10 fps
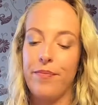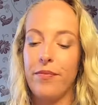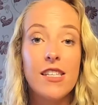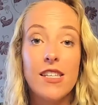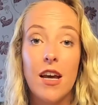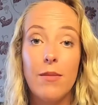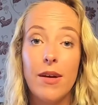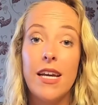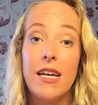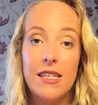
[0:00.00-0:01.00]
First up
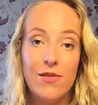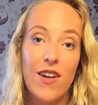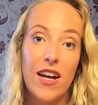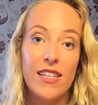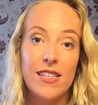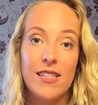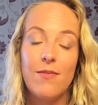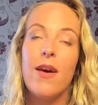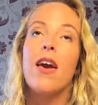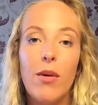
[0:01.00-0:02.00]
is
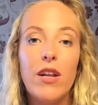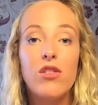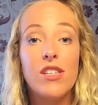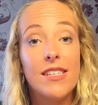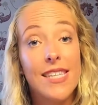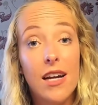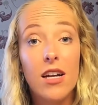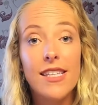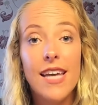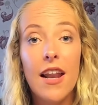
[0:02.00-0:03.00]
flights. I went onto
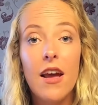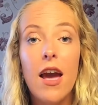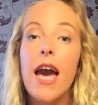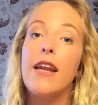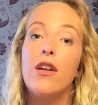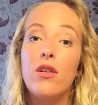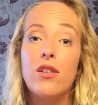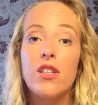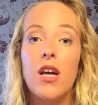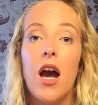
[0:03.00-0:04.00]
Skyscanner and
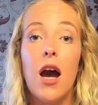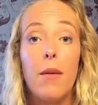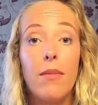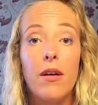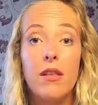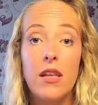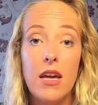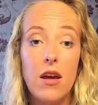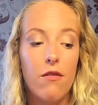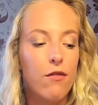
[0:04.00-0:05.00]
looked up
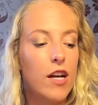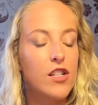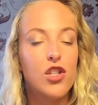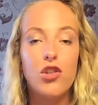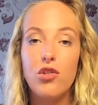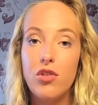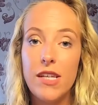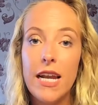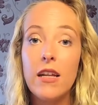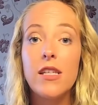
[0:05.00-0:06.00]
the flights to New
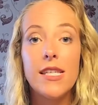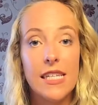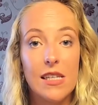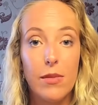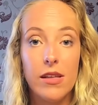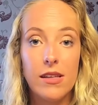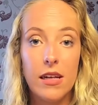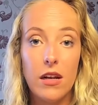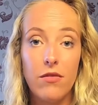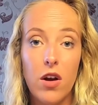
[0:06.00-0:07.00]
Zealand 6 months
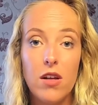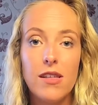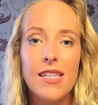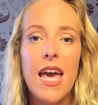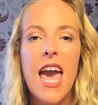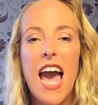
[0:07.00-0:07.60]
in advance,